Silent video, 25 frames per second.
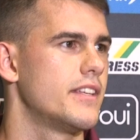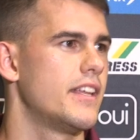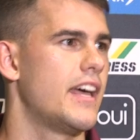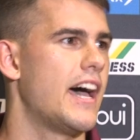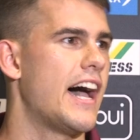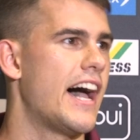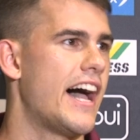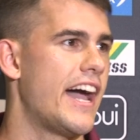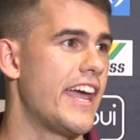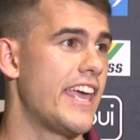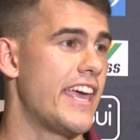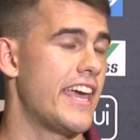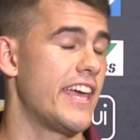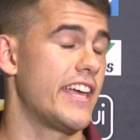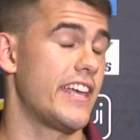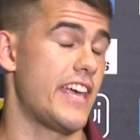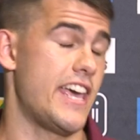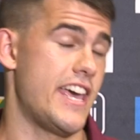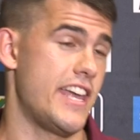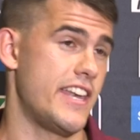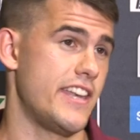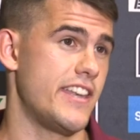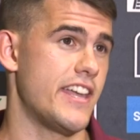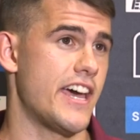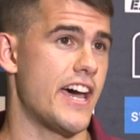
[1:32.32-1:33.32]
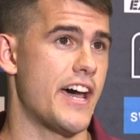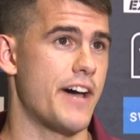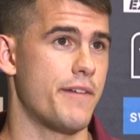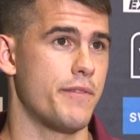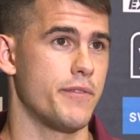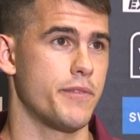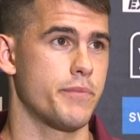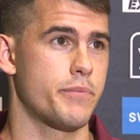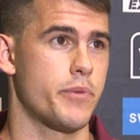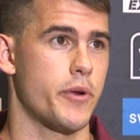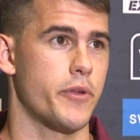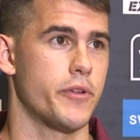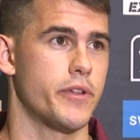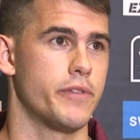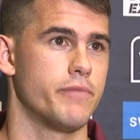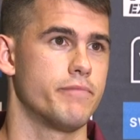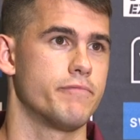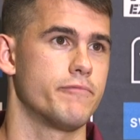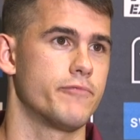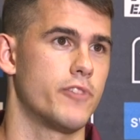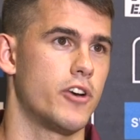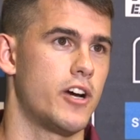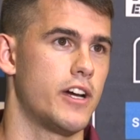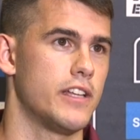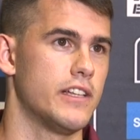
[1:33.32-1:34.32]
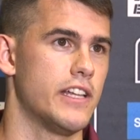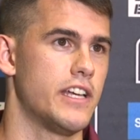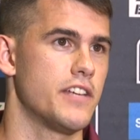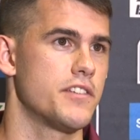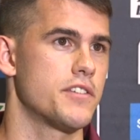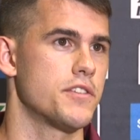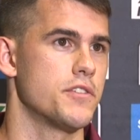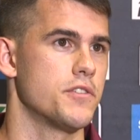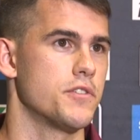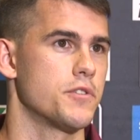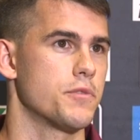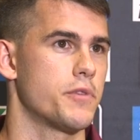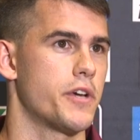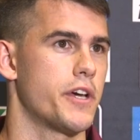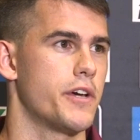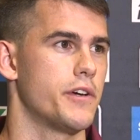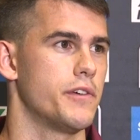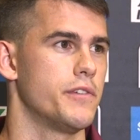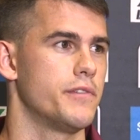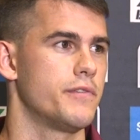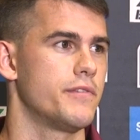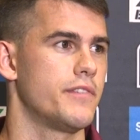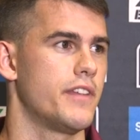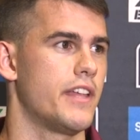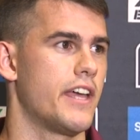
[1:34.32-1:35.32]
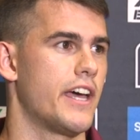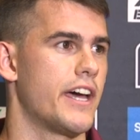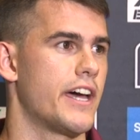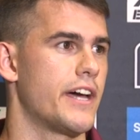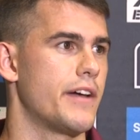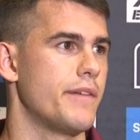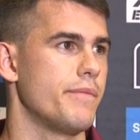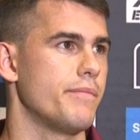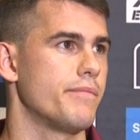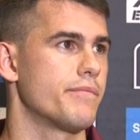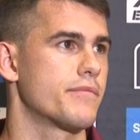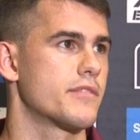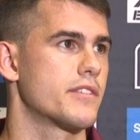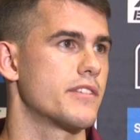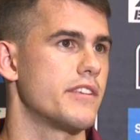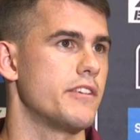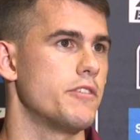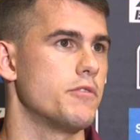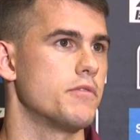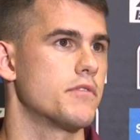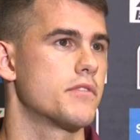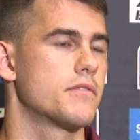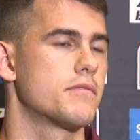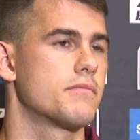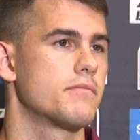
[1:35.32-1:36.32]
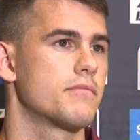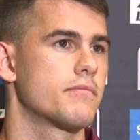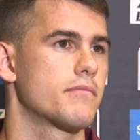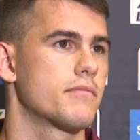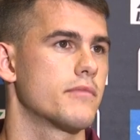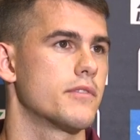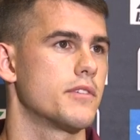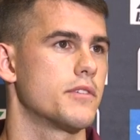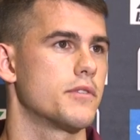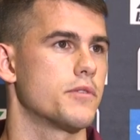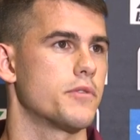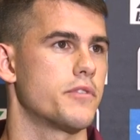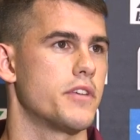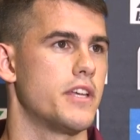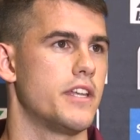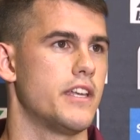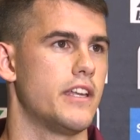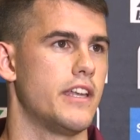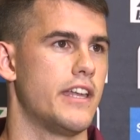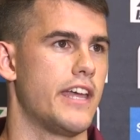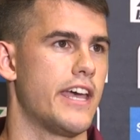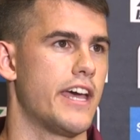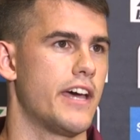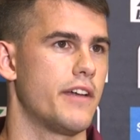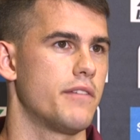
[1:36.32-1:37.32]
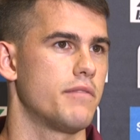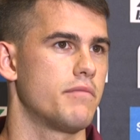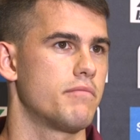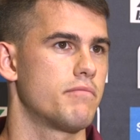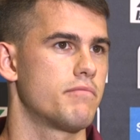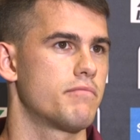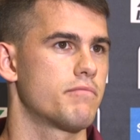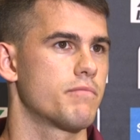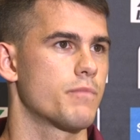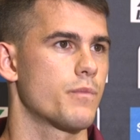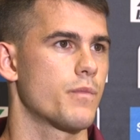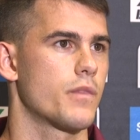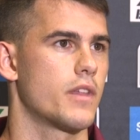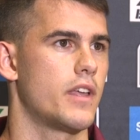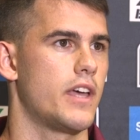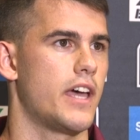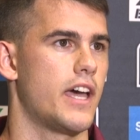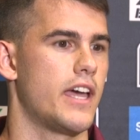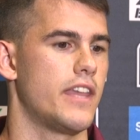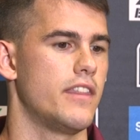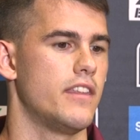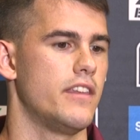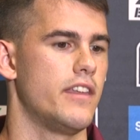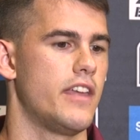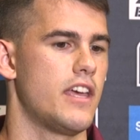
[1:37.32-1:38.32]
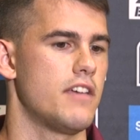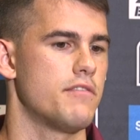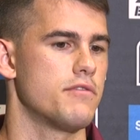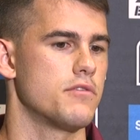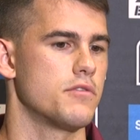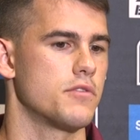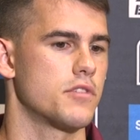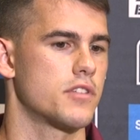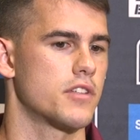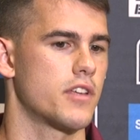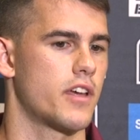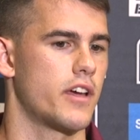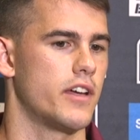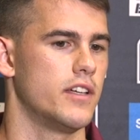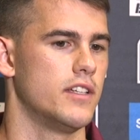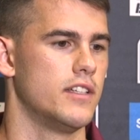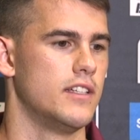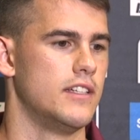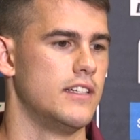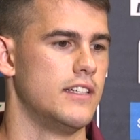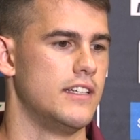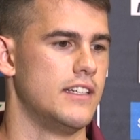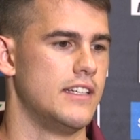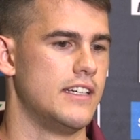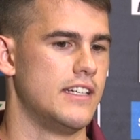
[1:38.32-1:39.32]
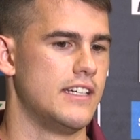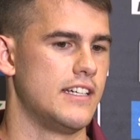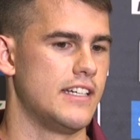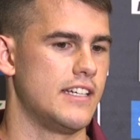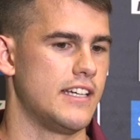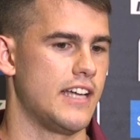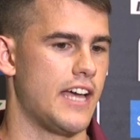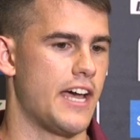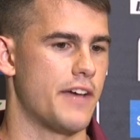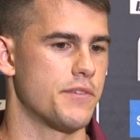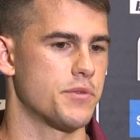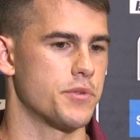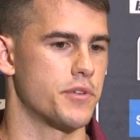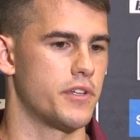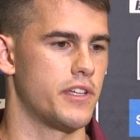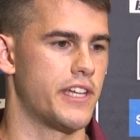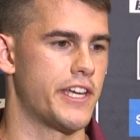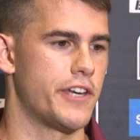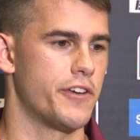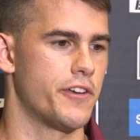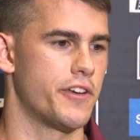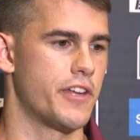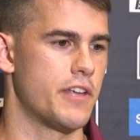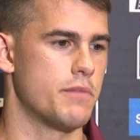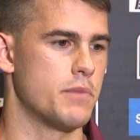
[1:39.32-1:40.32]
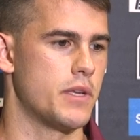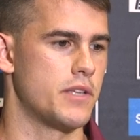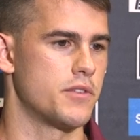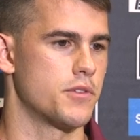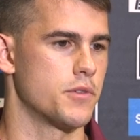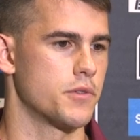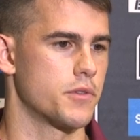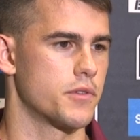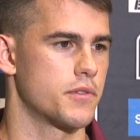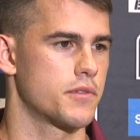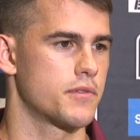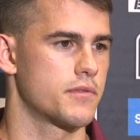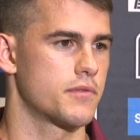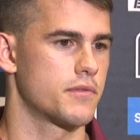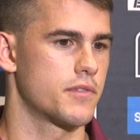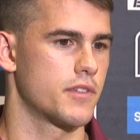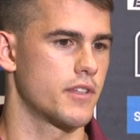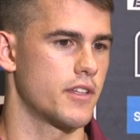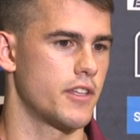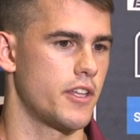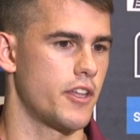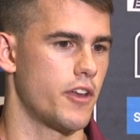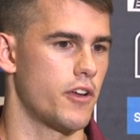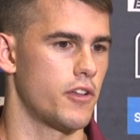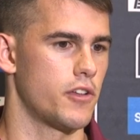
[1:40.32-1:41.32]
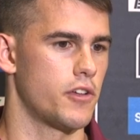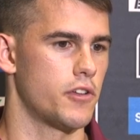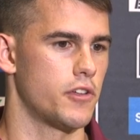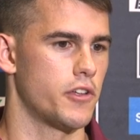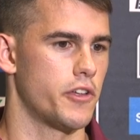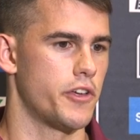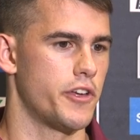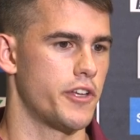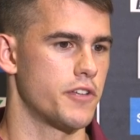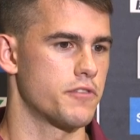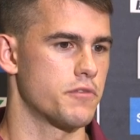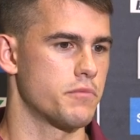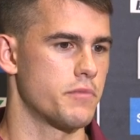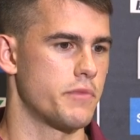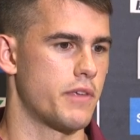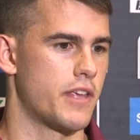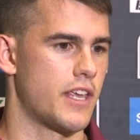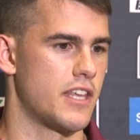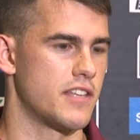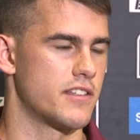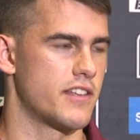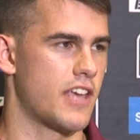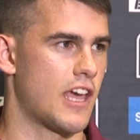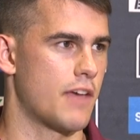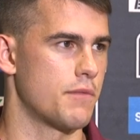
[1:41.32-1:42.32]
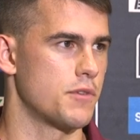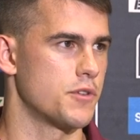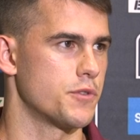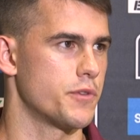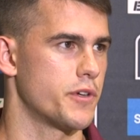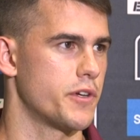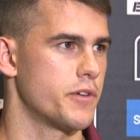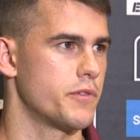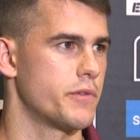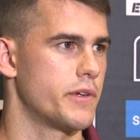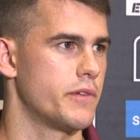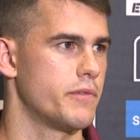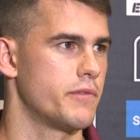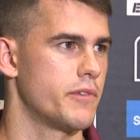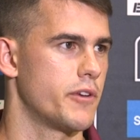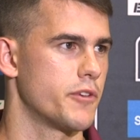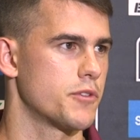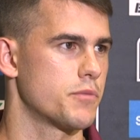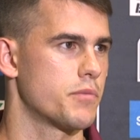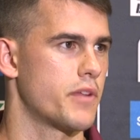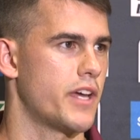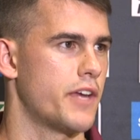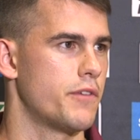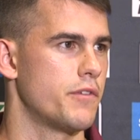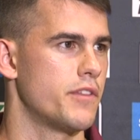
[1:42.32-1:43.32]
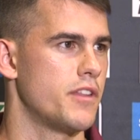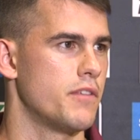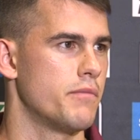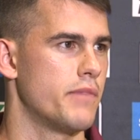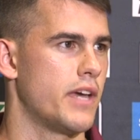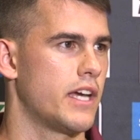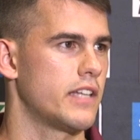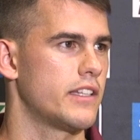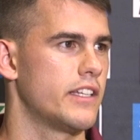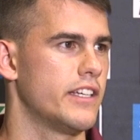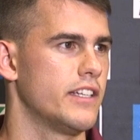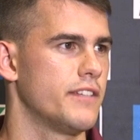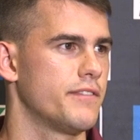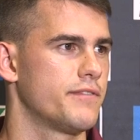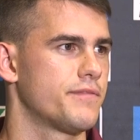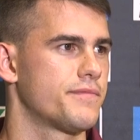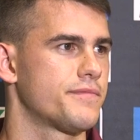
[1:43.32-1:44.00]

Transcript: Probably Ryan Lester as well. So he was sort of in and out in the Neefles, so I sort of leaned on him and took a lot of learnings from his game as well when I was playing with him back there.